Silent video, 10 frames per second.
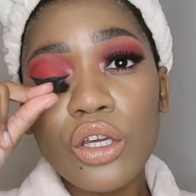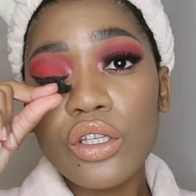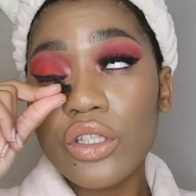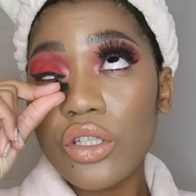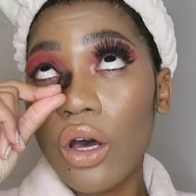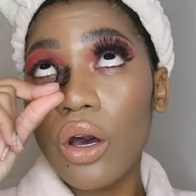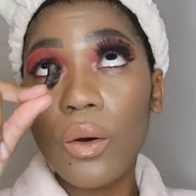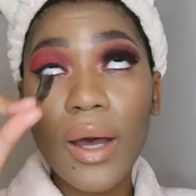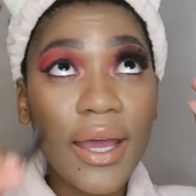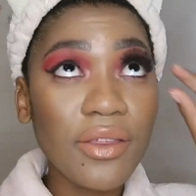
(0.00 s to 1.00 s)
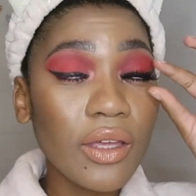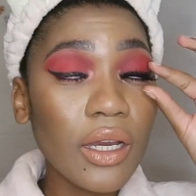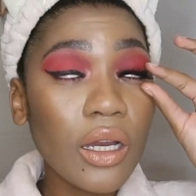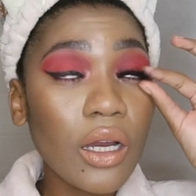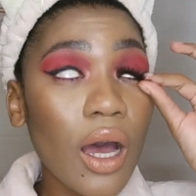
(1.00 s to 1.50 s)
So I
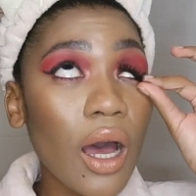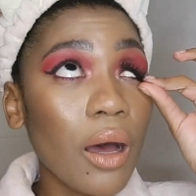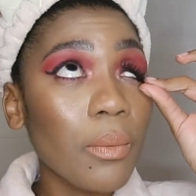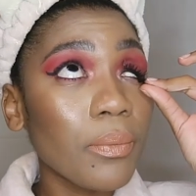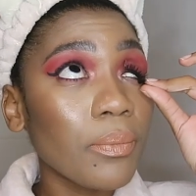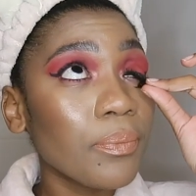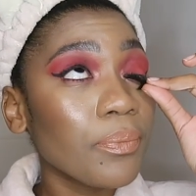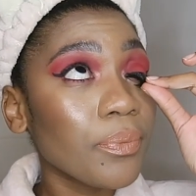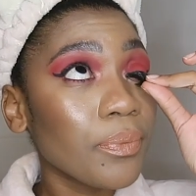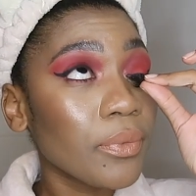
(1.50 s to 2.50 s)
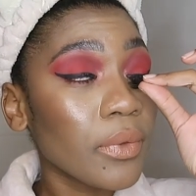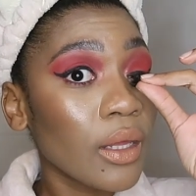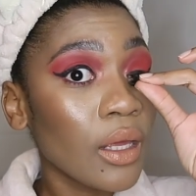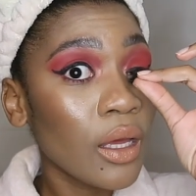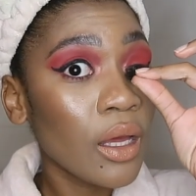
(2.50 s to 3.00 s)
think
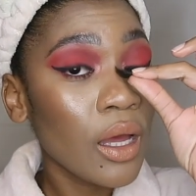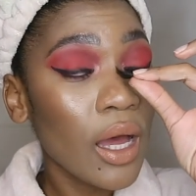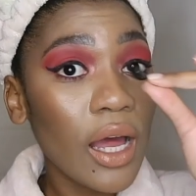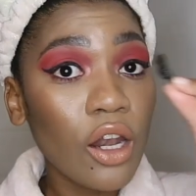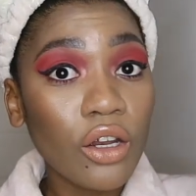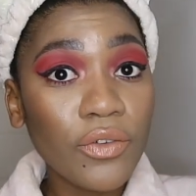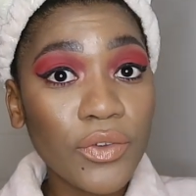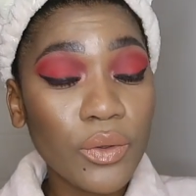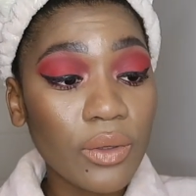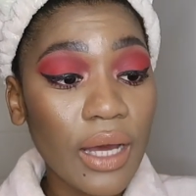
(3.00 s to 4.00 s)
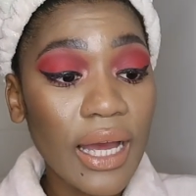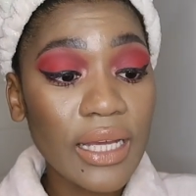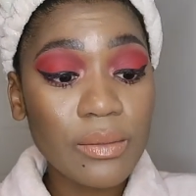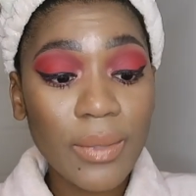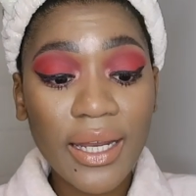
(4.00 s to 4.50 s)
a lot of you
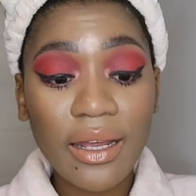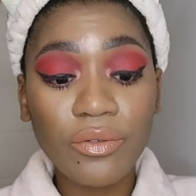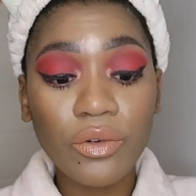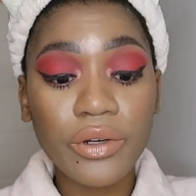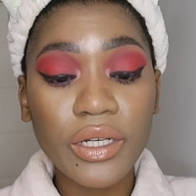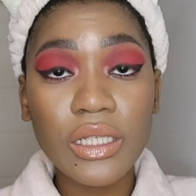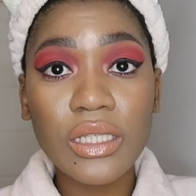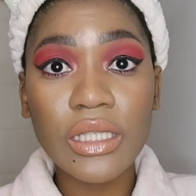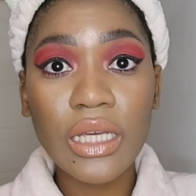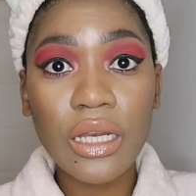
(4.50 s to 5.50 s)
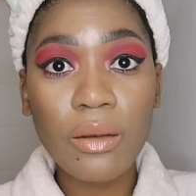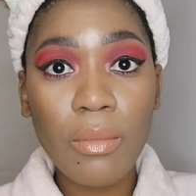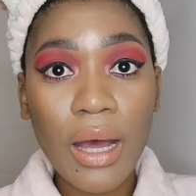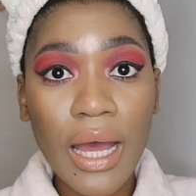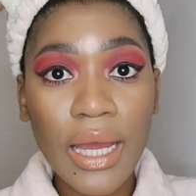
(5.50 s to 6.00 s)
guys might have already seen
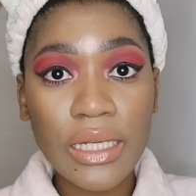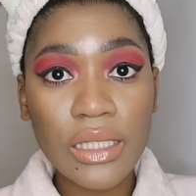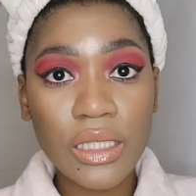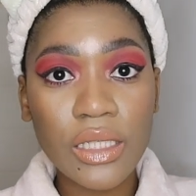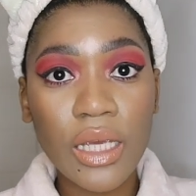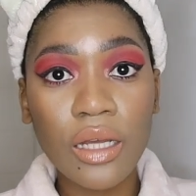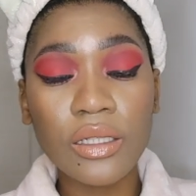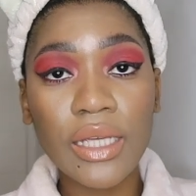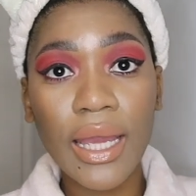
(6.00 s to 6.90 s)
my detailed